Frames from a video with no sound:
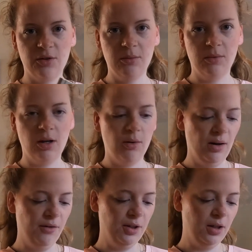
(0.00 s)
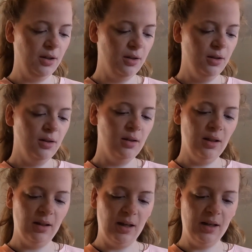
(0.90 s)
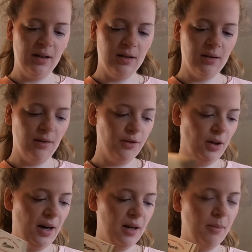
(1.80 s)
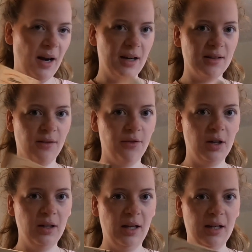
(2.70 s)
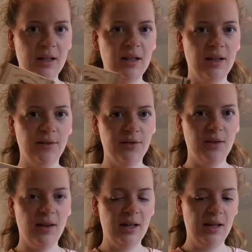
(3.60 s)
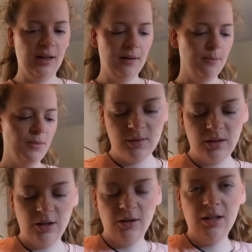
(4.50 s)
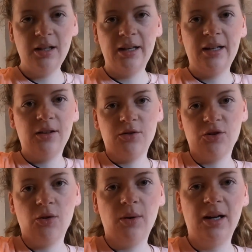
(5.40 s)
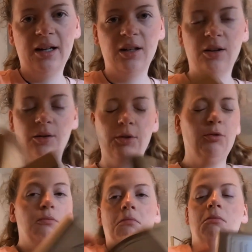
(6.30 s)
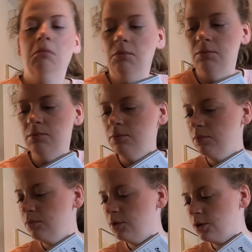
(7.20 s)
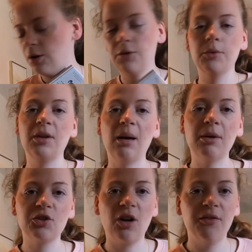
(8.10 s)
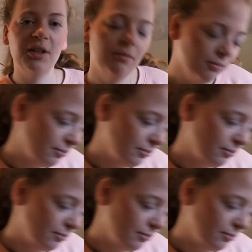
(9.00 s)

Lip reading: from Coava, and like, the variety pack is a fun like, gift thing. Literally, like, there's no way I can go through that much coffee.